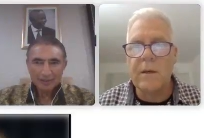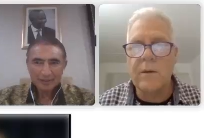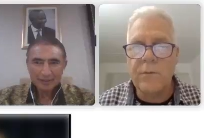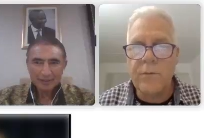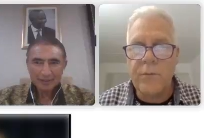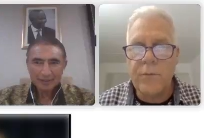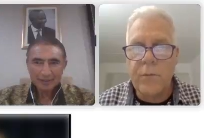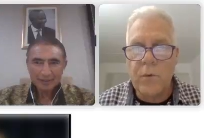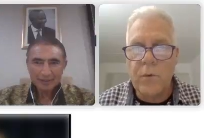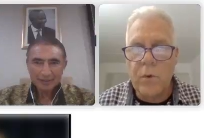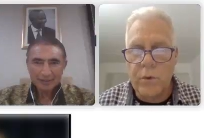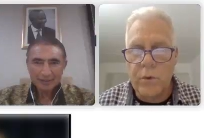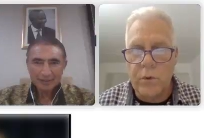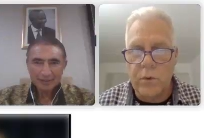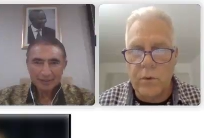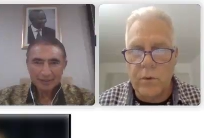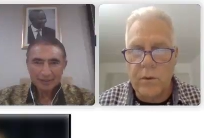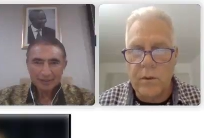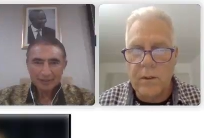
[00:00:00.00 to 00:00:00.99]
Speaker 1: done for
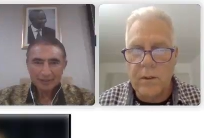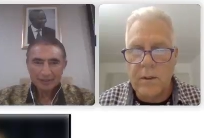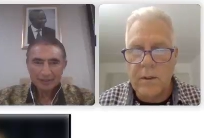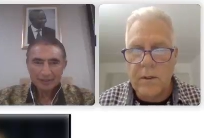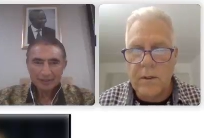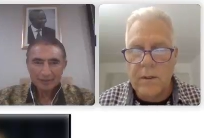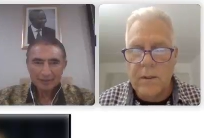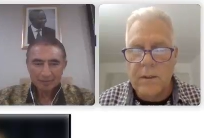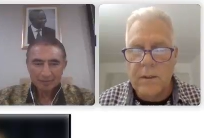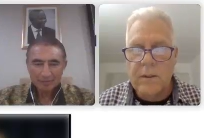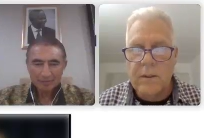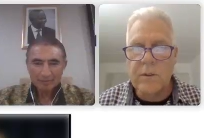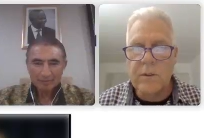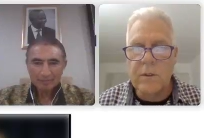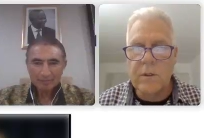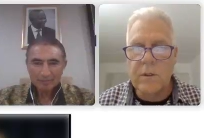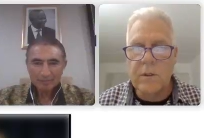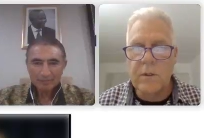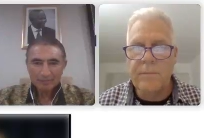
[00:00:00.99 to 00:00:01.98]
you.
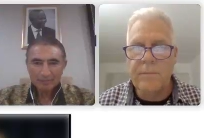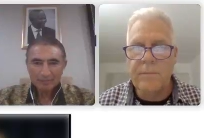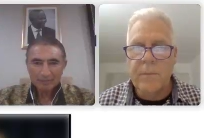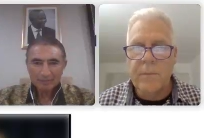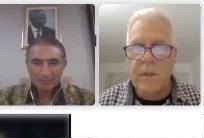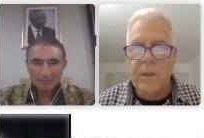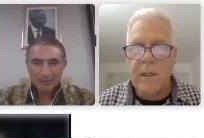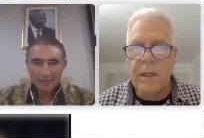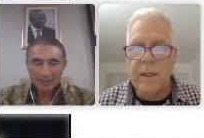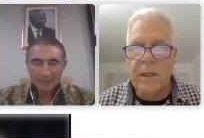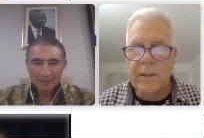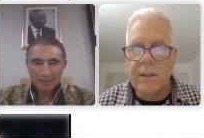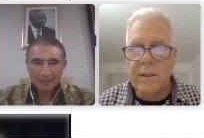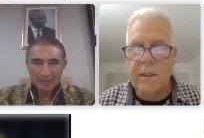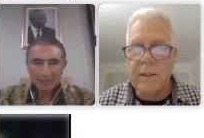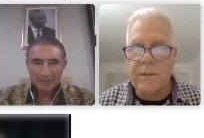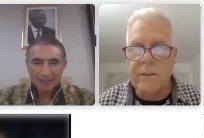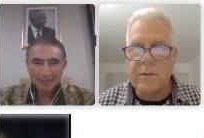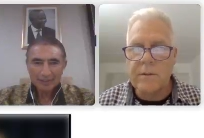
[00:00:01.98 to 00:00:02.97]
So, and
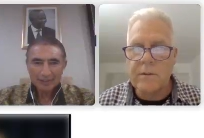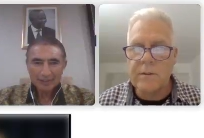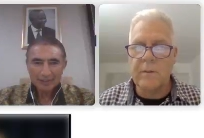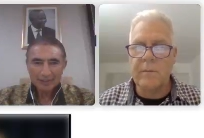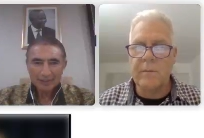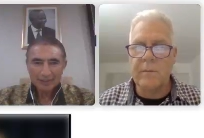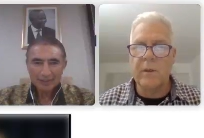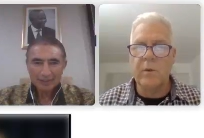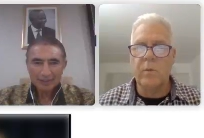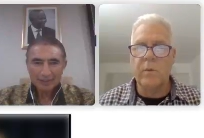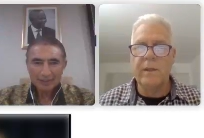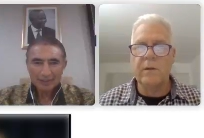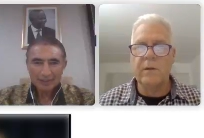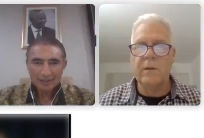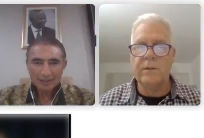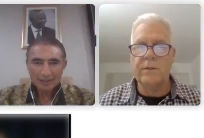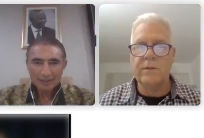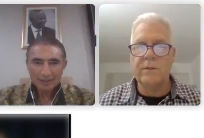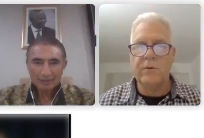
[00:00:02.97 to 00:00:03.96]
yes, something we're
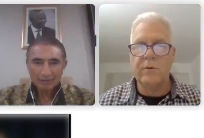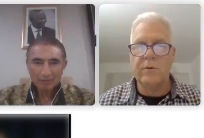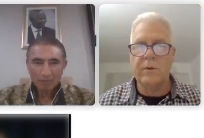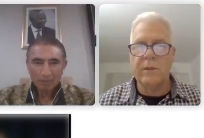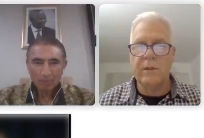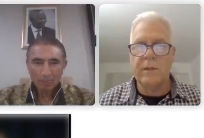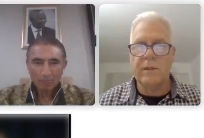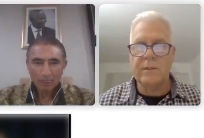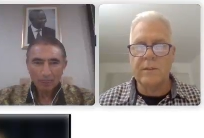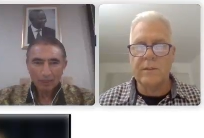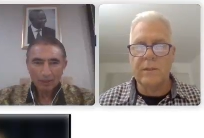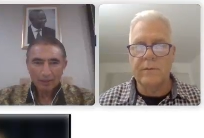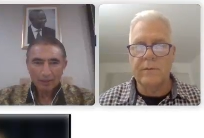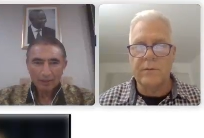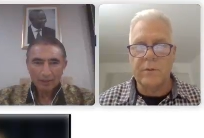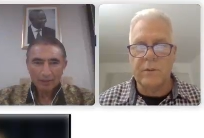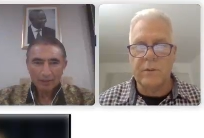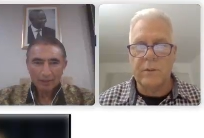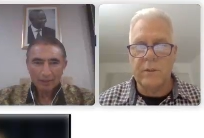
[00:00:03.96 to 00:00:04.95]
considering
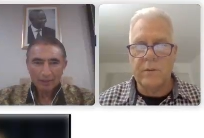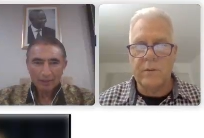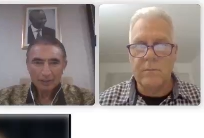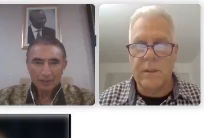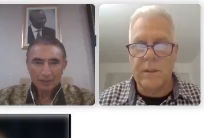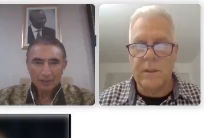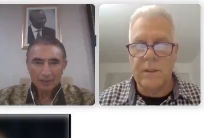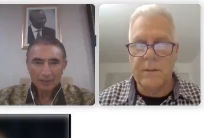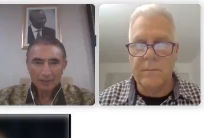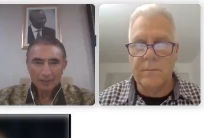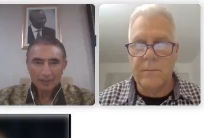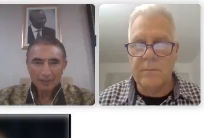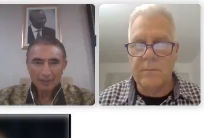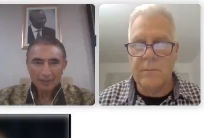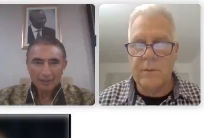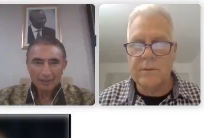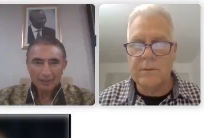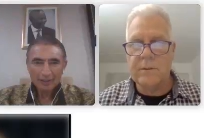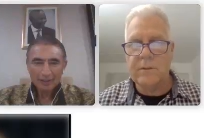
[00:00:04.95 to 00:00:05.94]
ourselves. You know, my
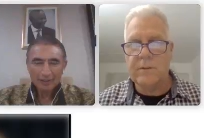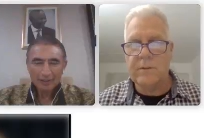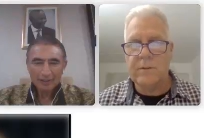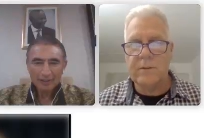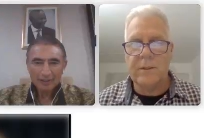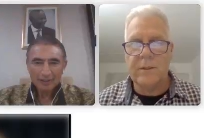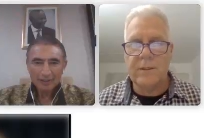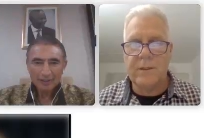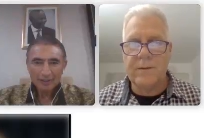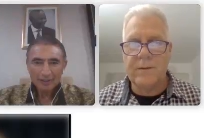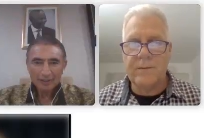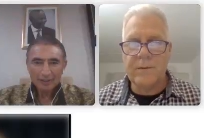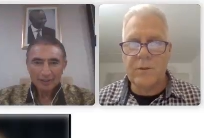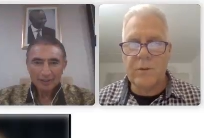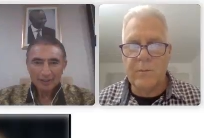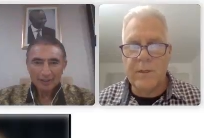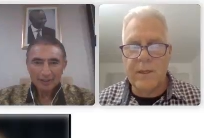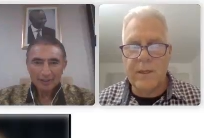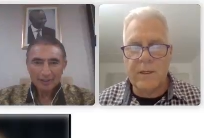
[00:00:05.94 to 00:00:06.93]
Mrs.
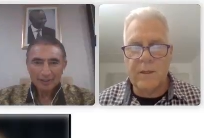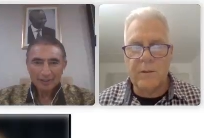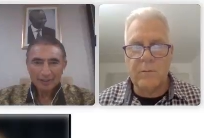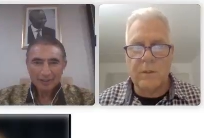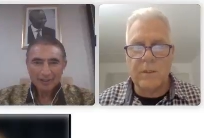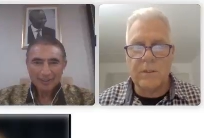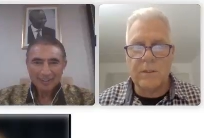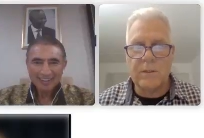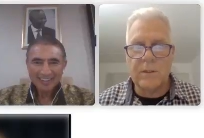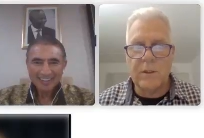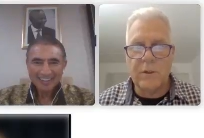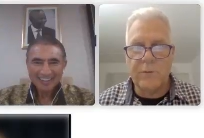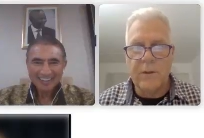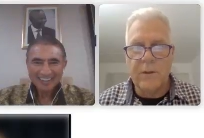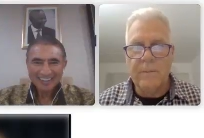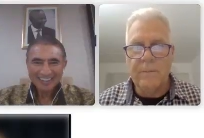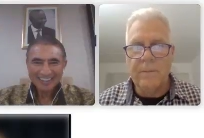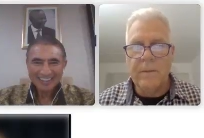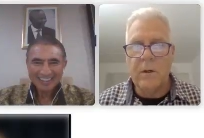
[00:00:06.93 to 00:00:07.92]
Charmaine and myself
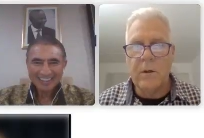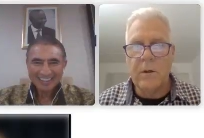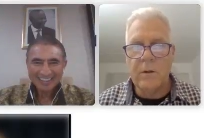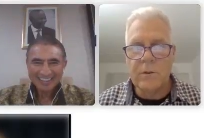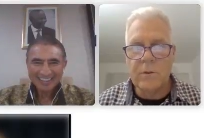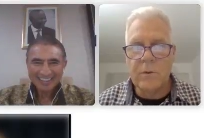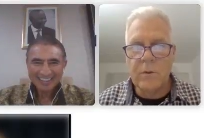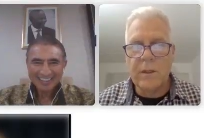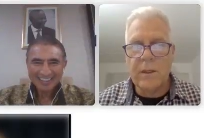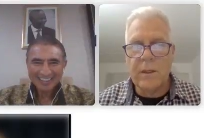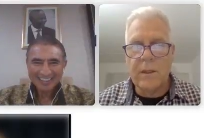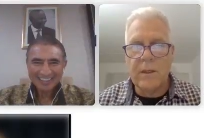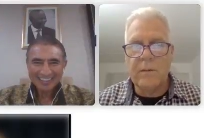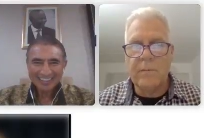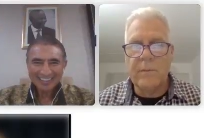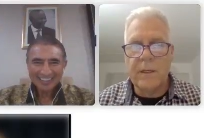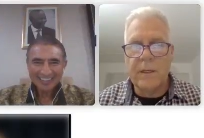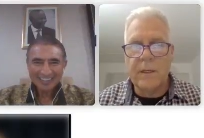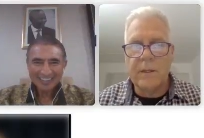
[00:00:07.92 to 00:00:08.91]
are talking
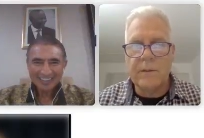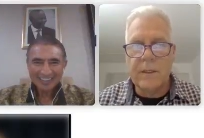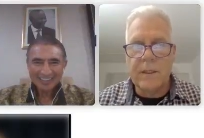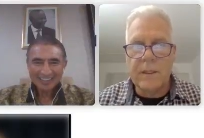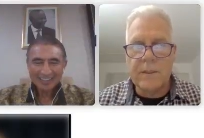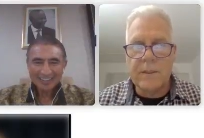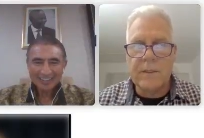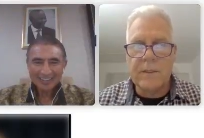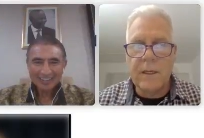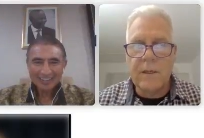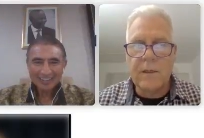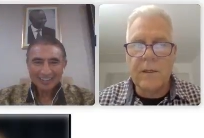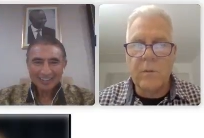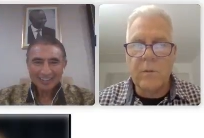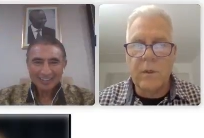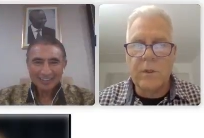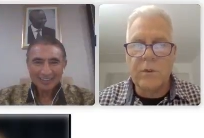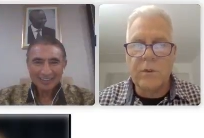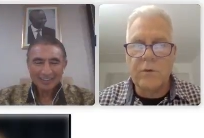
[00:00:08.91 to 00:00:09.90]
about exactly
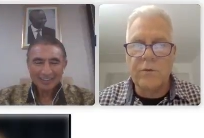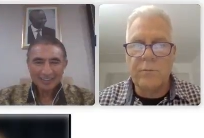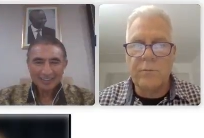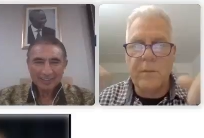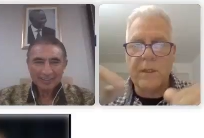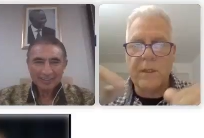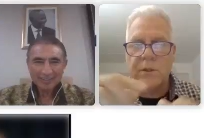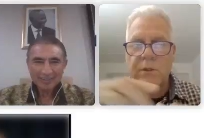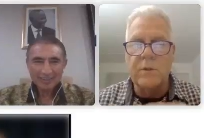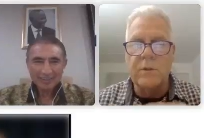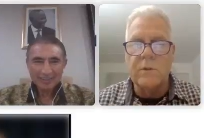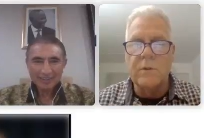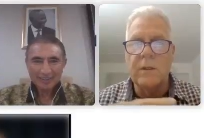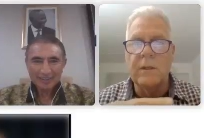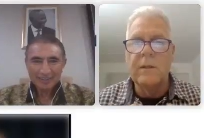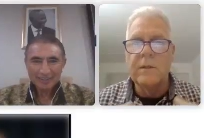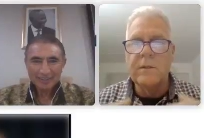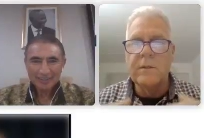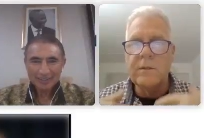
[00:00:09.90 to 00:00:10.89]
what you've mentioned.
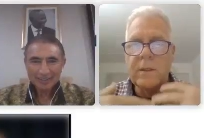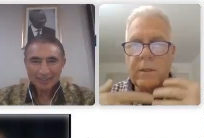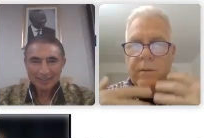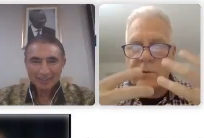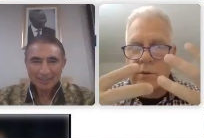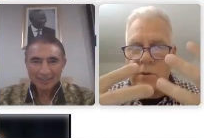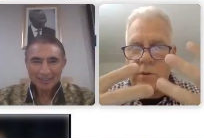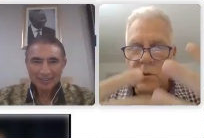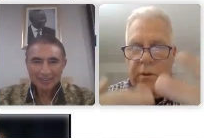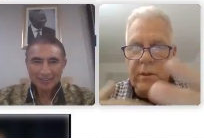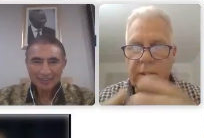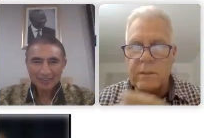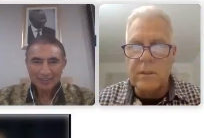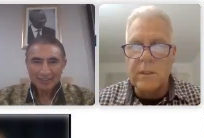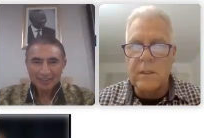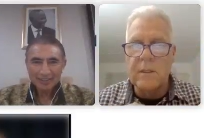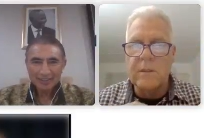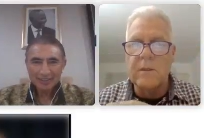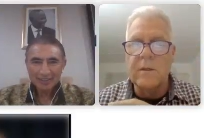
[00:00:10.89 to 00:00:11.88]
Some starting
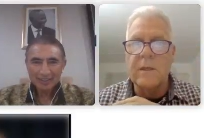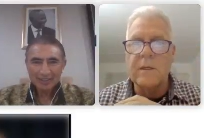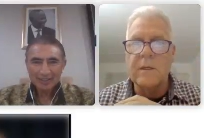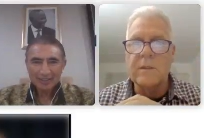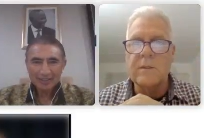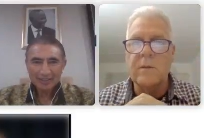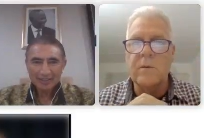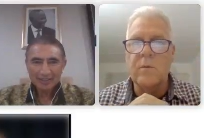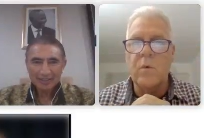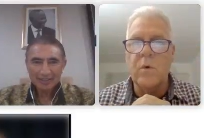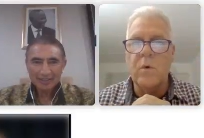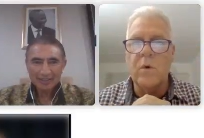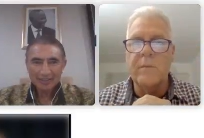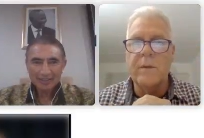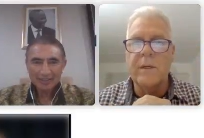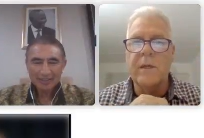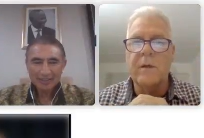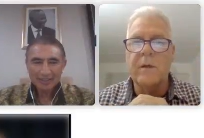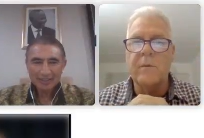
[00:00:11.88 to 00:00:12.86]
to get nice and
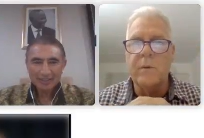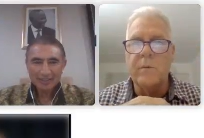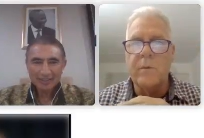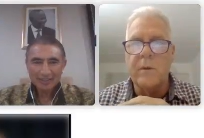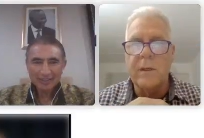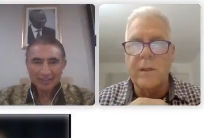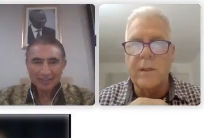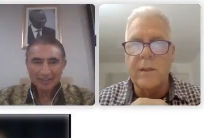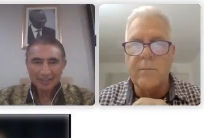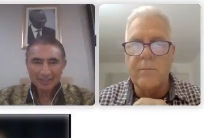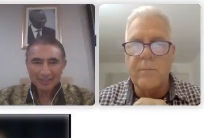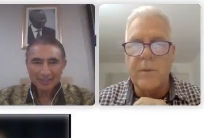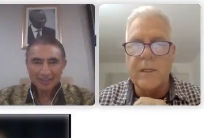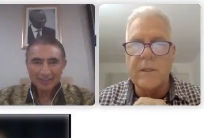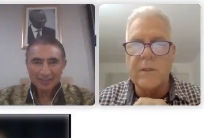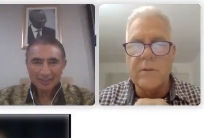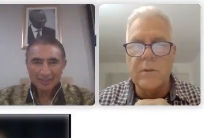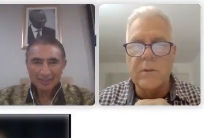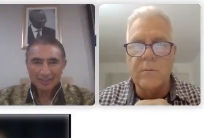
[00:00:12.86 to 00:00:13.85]
warm now. We want to get
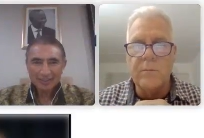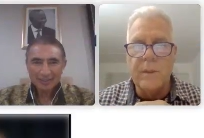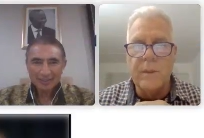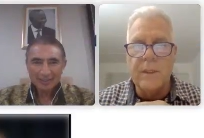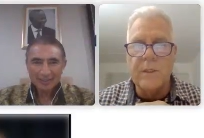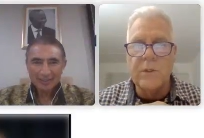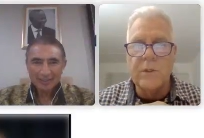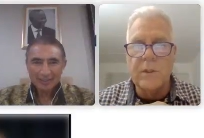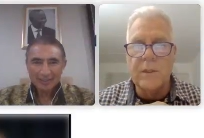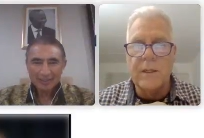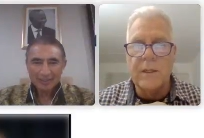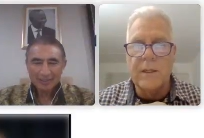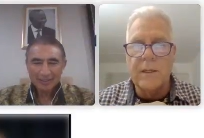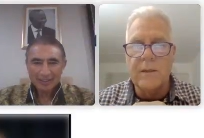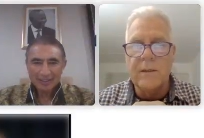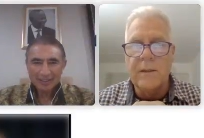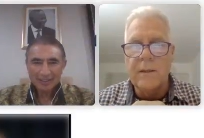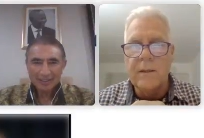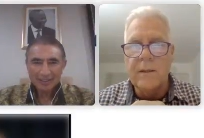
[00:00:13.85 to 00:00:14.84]
back to the beach
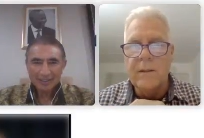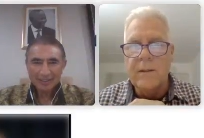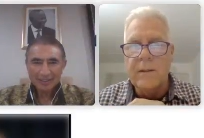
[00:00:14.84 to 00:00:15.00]
again.